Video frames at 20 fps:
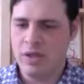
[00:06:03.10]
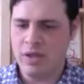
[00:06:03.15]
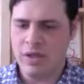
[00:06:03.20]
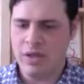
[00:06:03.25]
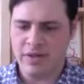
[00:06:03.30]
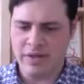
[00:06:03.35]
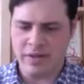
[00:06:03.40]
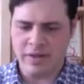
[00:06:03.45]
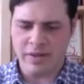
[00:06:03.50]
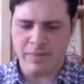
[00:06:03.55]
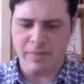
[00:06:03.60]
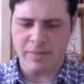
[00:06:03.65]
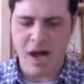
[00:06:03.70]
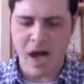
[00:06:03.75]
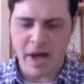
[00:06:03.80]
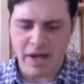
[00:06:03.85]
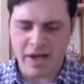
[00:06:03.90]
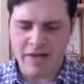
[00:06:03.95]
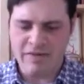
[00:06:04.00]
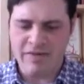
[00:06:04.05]
the
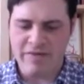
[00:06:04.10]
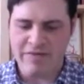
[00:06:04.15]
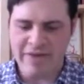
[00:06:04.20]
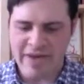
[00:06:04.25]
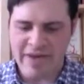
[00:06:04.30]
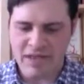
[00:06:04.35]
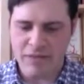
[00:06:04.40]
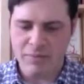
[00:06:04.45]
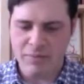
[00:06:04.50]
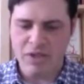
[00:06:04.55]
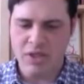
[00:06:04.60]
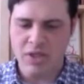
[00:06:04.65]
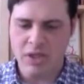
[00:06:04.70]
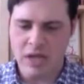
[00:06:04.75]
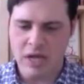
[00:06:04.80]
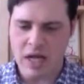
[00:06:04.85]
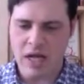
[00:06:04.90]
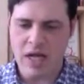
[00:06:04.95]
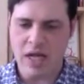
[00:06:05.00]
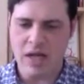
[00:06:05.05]
pot of
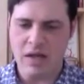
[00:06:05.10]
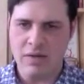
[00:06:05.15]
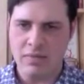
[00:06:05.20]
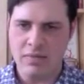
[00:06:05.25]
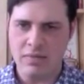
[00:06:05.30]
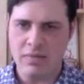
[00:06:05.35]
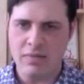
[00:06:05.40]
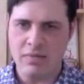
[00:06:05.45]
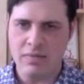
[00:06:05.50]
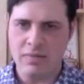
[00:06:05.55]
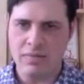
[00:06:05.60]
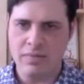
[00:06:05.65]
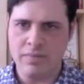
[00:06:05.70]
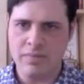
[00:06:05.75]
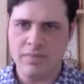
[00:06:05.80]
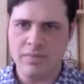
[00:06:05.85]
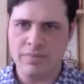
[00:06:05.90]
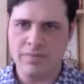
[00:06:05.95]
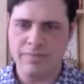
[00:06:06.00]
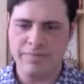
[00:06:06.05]
available
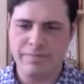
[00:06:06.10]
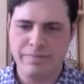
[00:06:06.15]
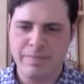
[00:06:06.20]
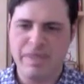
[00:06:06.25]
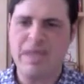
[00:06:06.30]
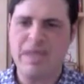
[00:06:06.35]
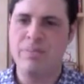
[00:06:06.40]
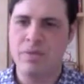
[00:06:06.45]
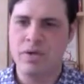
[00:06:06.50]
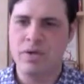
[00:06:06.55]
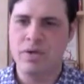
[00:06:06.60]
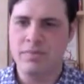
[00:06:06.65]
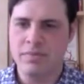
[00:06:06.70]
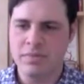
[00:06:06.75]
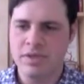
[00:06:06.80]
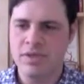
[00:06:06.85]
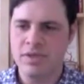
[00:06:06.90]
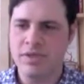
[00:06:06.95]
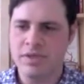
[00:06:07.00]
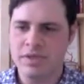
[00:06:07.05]
people
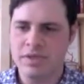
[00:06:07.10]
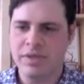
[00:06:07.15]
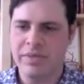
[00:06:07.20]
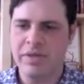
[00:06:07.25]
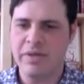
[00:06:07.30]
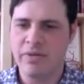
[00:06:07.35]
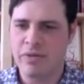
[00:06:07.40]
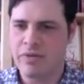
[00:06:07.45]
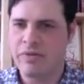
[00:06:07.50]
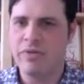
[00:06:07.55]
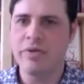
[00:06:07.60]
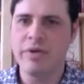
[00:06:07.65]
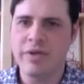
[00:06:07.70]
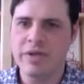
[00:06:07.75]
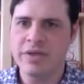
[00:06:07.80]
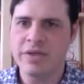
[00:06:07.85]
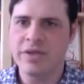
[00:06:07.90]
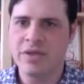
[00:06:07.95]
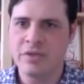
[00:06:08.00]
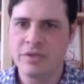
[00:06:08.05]
to be recruited
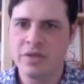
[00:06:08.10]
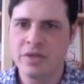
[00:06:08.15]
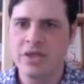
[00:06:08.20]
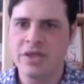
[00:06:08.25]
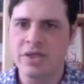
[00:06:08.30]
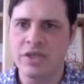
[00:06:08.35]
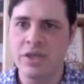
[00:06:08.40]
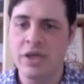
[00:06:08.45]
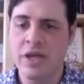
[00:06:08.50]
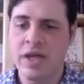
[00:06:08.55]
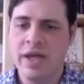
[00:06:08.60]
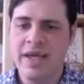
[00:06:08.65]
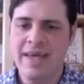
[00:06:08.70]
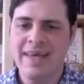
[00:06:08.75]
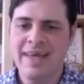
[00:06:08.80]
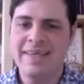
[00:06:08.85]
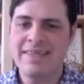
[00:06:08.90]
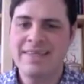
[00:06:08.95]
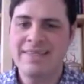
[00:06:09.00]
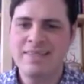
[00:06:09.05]
into your religion
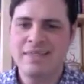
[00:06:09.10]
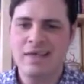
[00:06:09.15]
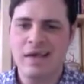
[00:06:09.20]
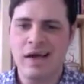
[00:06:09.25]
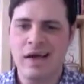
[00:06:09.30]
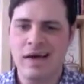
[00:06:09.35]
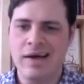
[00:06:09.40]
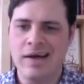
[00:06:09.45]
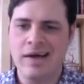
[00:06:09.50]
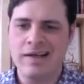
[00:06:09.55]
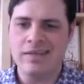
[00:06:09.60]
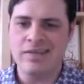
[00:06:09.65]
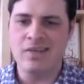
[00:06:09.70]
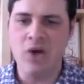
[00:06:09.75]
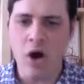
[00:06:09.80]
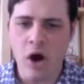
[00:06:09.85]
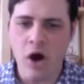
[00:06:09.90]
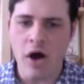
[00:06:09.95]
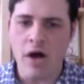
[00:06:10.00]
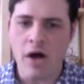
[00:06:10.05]
is
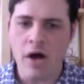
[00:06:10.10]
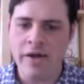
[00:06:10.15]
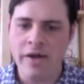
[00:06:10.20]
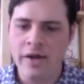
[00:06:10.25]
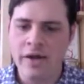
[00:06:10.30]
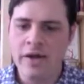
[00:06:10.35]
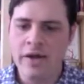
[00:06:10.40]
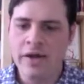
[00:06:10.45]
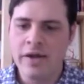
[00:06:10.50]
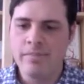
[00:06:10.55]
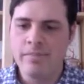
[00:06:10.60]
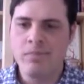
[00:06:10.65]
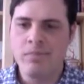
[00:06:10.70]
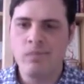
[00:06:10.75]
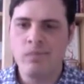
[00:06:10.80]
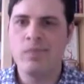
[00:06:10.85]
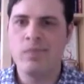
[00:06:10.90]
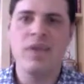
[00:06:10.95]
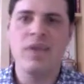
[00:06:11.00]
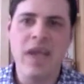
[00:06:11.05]
gone,
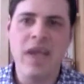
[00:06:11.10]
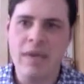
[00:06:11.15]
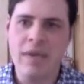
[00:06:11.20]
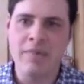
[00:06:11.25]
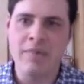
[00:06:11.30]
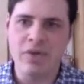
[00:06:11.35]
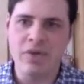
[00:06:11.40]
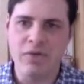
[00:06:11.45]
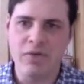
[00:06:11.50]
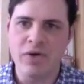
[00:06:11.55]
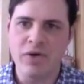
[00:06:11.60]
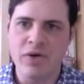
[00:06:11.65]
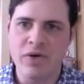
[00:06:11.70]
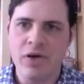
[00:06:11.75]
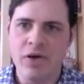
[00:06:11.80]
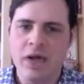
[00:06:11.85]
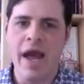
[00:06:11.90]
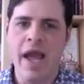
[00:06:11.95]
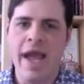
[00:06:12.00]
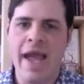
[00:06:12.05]
the game is over.
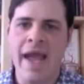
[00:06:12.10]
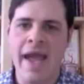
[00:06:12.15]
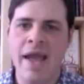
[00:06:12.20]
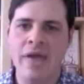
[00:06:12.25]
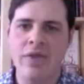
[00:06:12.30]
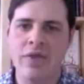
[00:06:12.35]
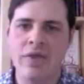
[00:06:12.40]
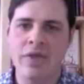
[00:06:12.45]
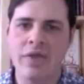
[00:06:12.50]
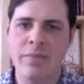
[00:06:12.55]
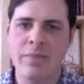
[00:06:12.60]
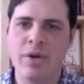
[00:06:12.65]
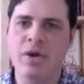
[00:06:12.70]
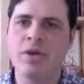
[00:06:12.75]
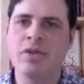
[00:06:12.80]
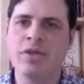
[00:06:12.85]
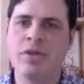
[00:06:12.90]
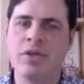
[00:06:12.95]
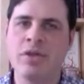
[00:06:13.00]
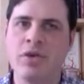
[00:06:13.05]
And the
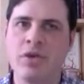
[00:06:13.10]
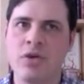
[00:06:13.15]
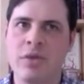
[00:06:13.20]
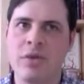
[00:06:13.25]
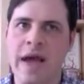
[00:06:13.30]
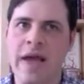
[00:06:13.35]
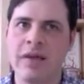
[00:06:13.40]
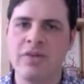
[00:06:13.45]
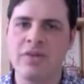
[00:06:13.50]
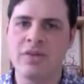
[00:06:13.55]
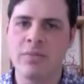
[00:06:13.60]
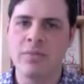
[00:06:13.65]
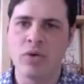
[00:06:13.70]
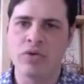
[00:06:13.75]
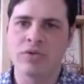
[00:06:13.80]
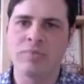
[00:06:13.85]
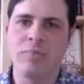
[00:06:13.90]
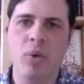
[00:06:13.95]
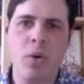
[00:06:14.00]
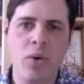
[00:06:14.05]
person who has the
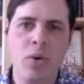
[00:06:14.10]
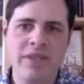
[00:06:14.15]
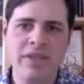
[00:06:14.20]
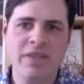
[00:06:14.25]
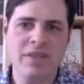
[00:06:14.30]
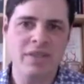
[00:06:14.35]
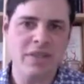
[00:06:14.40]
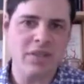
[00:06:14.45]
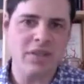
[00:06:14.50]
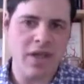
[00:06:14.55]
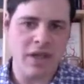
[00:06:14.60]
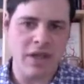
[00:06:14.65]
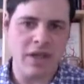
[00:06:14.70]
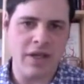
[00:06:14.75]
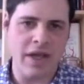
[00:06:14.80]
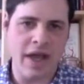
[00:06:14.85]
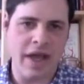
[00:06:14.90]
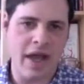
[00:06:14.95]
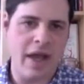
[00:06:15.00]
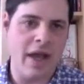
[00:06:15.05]
most points
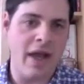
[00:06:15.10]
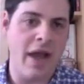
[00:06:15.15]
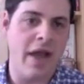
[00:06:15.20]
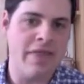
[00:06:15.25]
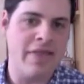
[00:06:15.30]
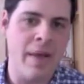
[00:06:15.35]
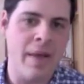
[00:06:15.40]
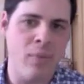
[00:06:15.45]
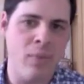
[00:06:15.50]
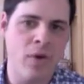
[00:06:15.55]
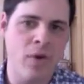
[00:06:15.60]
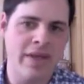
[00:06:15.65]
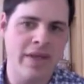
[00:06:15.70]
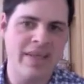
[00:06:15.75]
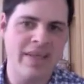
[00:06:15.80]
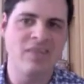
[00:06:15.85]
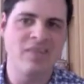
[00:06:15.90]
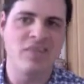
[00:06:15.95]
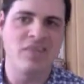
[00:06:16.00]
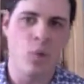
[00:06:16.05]
at that point
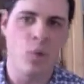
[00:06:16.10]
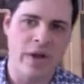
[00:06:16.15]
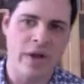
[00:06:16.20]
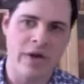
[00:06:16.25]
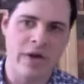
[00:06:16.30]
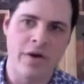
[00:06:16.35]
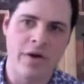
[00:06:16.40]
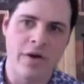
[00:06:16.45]
is the winner.